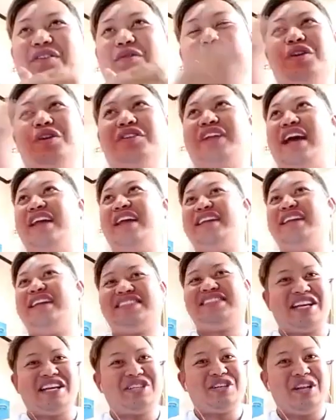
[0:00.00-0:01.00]
that's
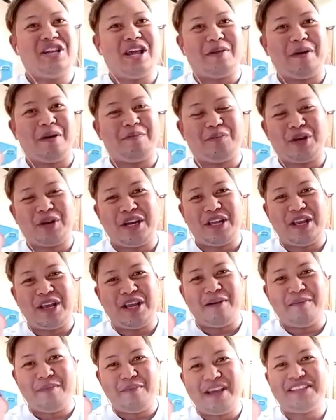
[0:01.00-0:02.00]
actually a pretty
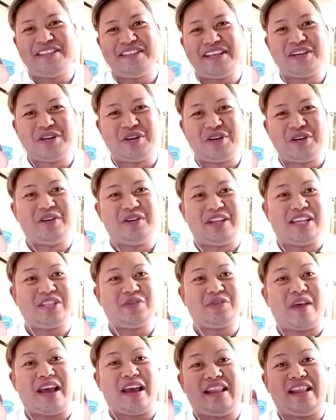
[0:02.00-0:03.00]
amazing goal as
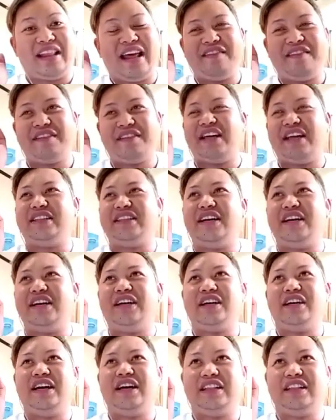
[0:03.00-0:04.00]
well. That
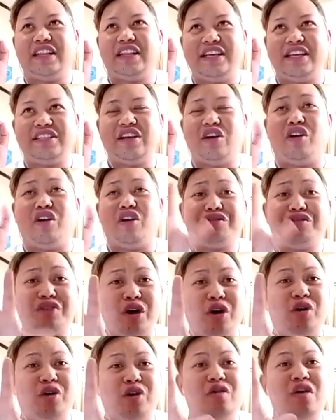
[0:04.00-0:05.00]
at least,
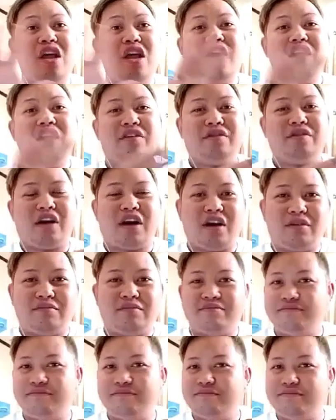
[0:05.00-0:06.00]
although
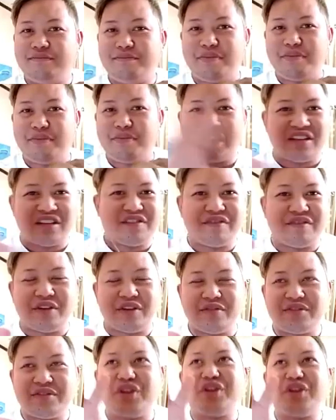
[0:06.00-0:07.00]
because of
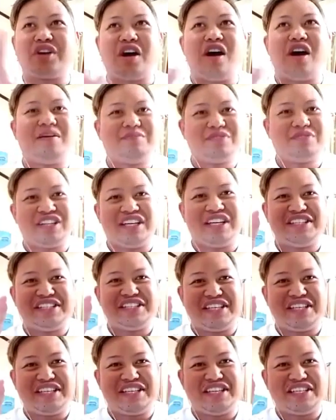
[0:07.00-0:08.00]
those
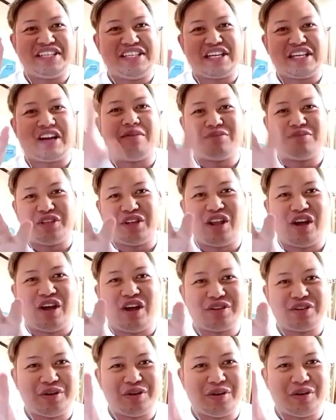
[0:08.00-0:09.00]
circumstances that comes
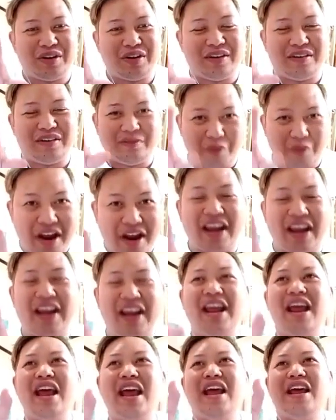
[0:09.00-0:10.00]
along your
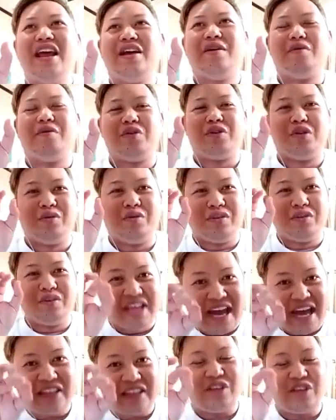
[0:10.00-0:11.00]
way,
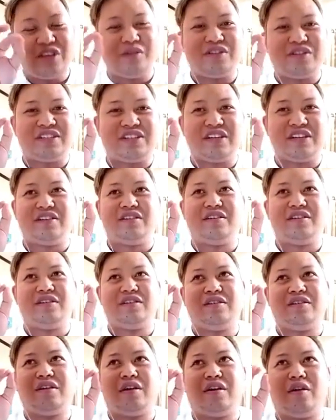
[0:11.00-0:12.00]
you
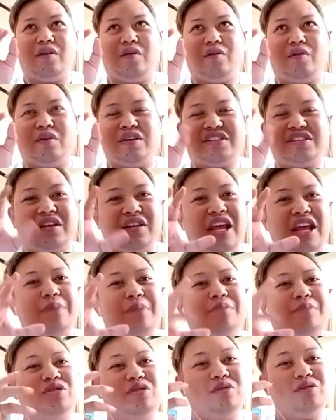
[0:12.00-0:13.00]
still was not
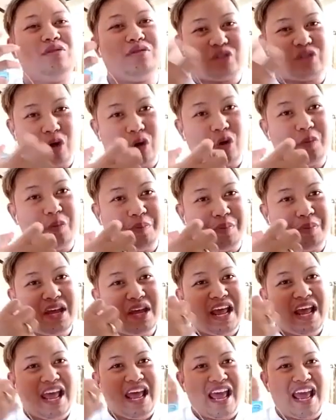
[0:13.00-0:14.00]
able to lose hope,
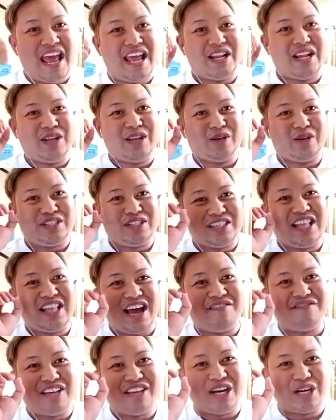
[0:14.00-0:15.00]
and you still
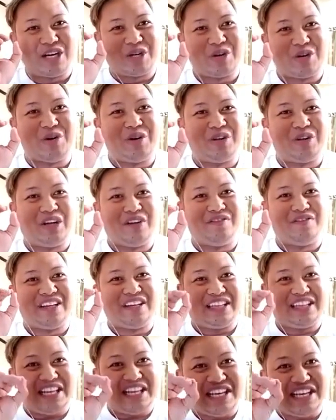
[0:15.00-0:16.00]
have that goal of at
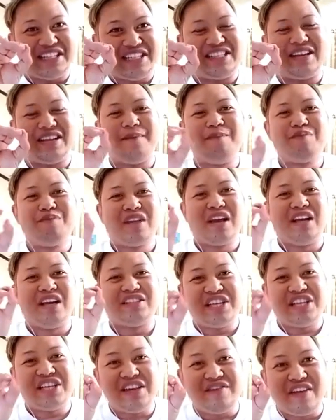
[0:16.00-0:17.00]
least
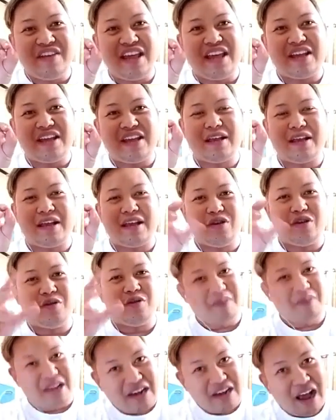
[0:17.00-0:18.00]
achieving. You
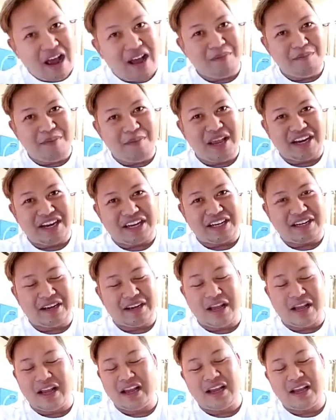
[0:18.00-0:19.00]
may not be an
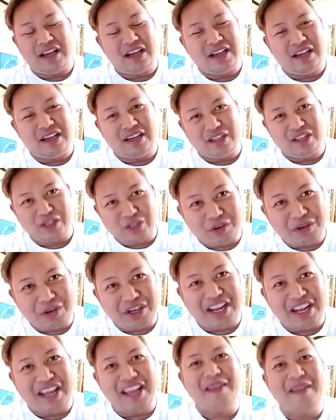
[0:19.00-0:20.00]
attorney,